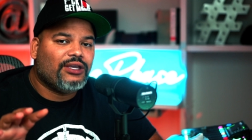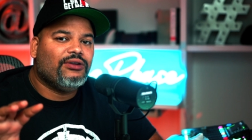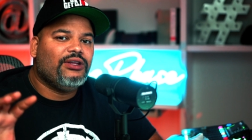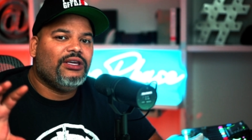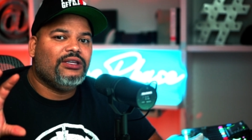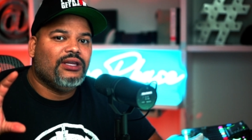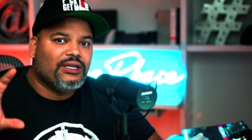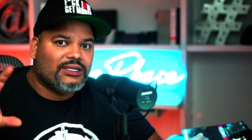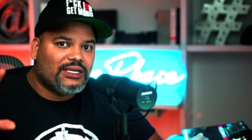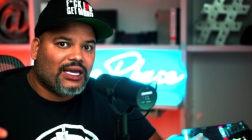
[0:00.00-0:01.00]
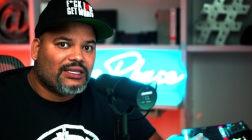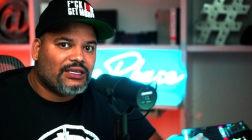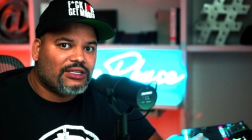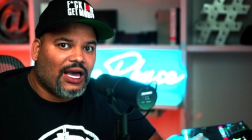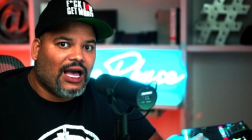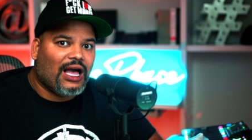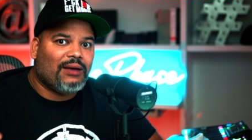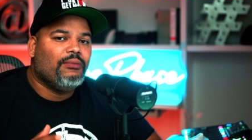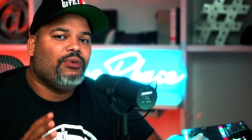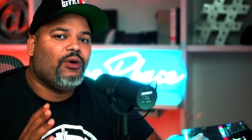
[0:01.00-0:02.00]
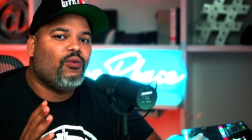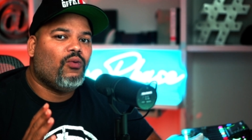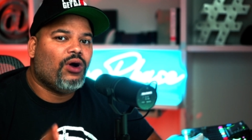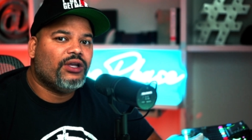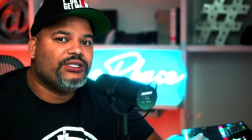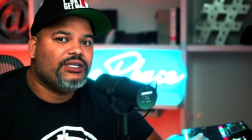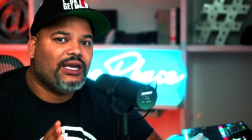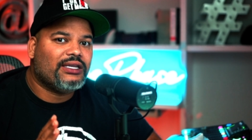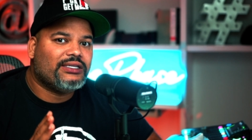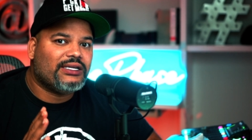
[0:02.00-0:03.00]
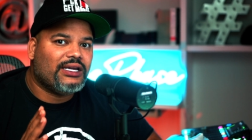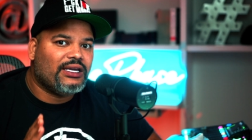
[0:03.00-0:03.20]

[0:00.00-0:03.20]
need to get the job. But once you get to the